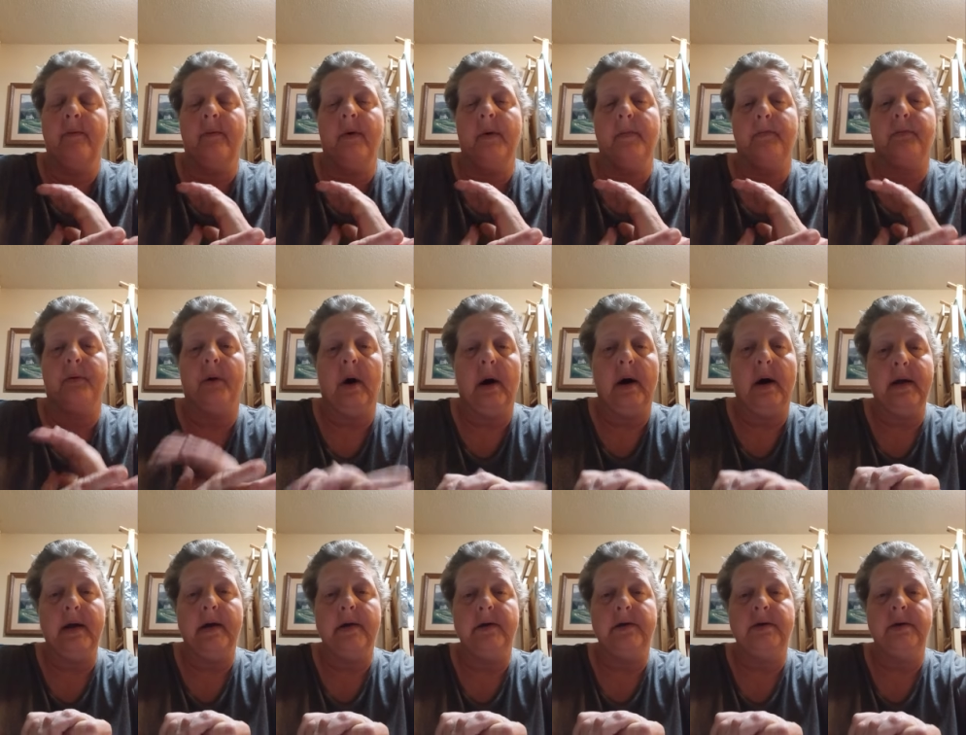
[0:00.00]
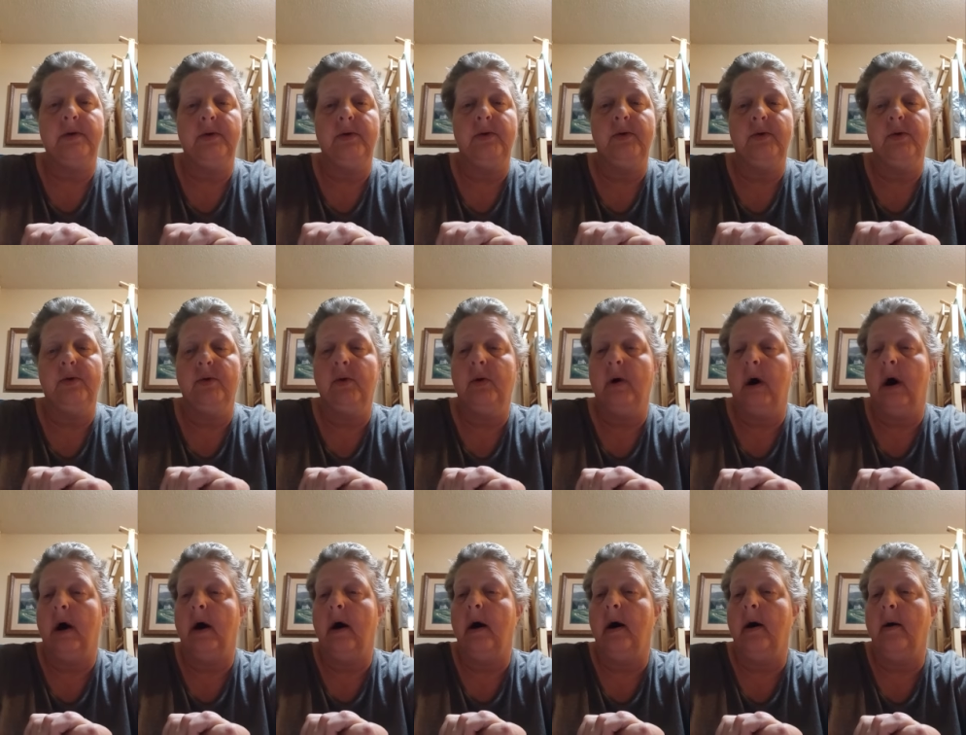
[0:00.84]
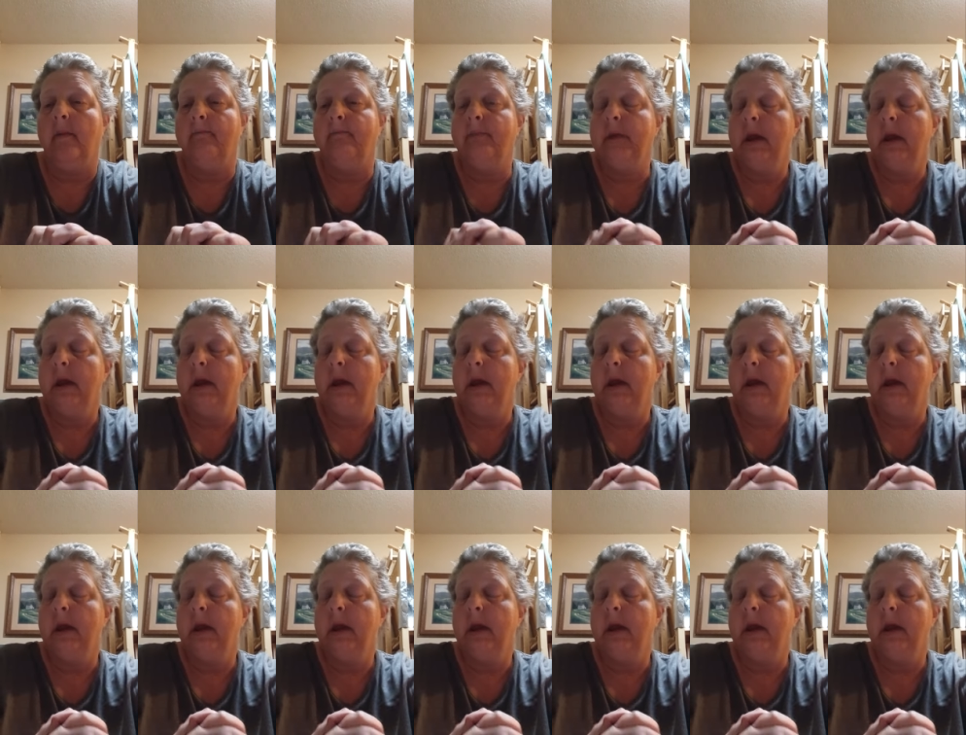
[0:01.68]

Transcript: a product to um,